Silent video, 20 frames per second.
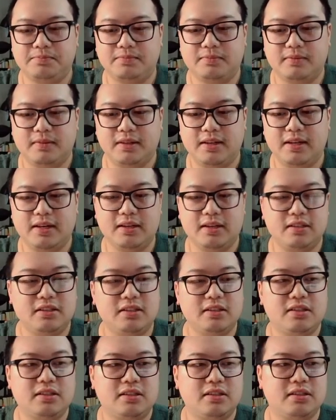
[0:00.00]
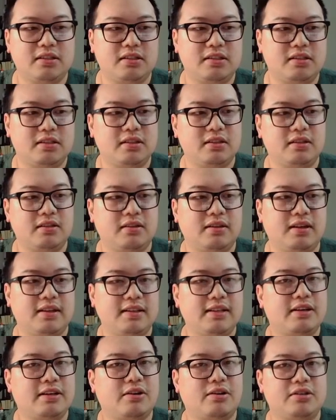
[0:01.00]
yeah, it's not
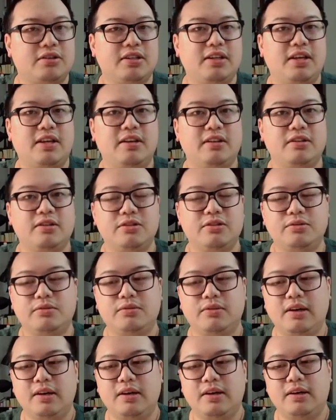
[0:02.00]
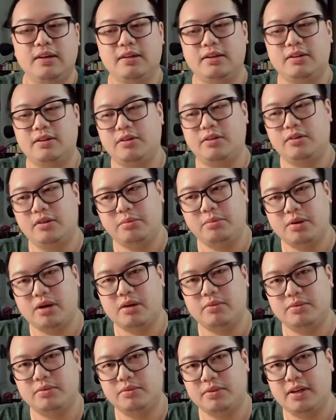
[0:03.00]
that hard to get into. The only
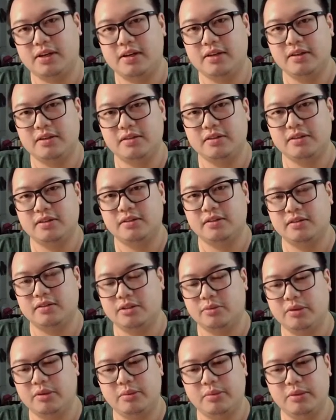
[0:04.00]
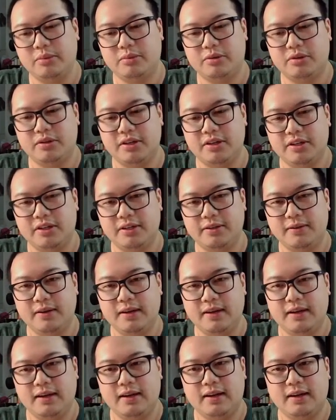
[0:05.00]
problem with that is so many people are in it,
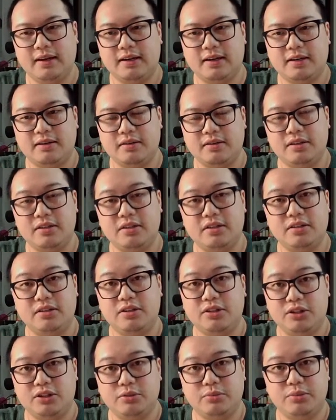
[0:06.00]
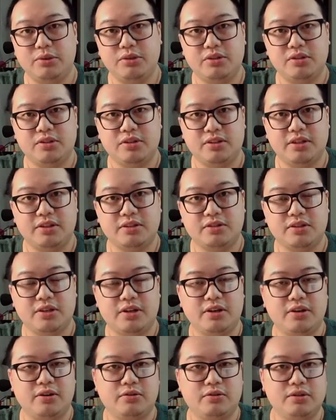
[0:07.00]
and distribution centers
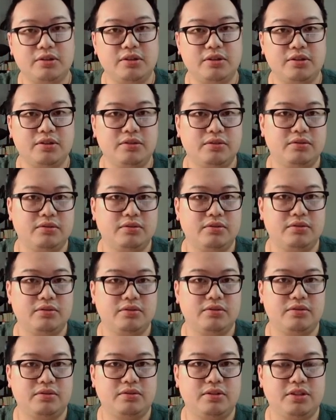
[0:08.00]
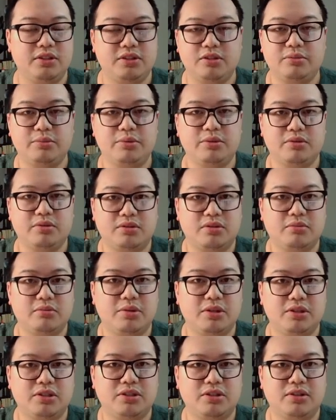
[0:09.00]
can only distribute so
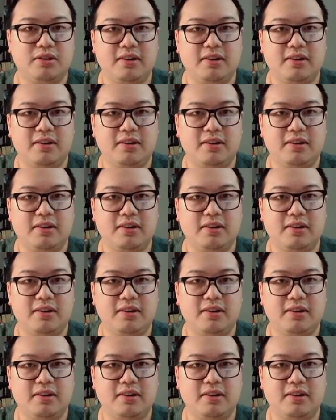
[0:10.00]
much